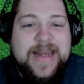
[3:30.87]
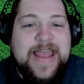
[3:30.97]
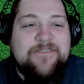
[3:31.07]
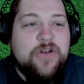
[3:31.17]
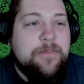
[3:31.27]

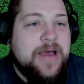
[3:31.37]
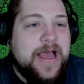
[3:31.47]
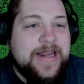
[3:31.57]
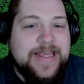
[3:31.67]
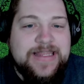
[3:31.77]
Never
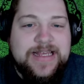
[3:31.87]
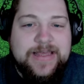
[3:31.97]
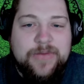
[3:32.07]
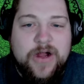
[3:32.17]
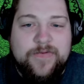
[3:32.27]
mind. Get the
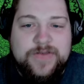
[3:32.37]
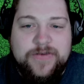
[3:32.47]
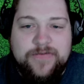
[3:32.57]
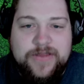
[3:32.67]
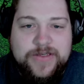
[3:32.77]
Gleam
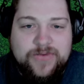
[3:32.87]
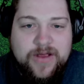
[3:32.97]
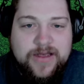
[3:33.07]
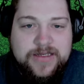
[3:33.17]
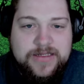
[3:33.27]
Harvester for these
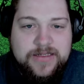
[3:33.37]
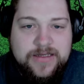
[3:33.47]
rocks.